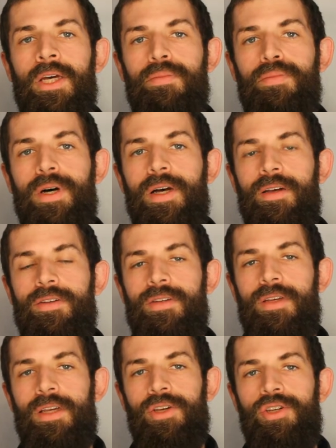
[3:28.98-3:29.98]
But
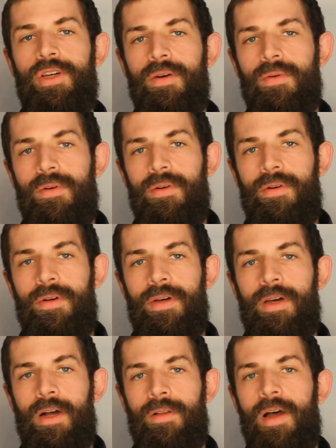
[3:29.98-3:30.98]
in general,
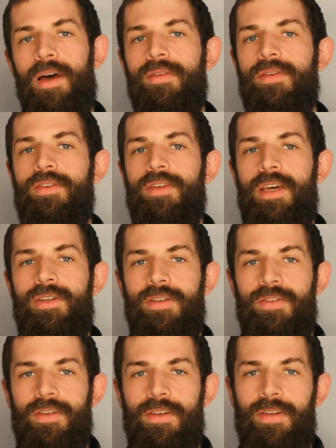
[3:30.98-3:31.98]
a lot of these
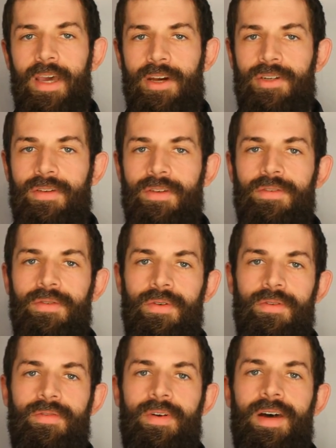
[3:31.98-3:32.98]
agencies actually
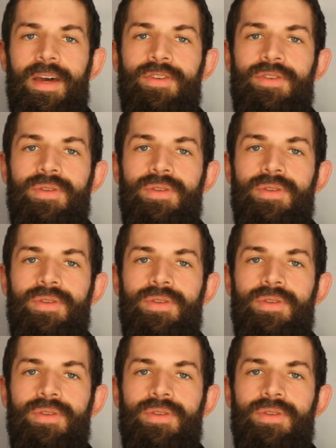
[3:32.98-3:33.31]
certify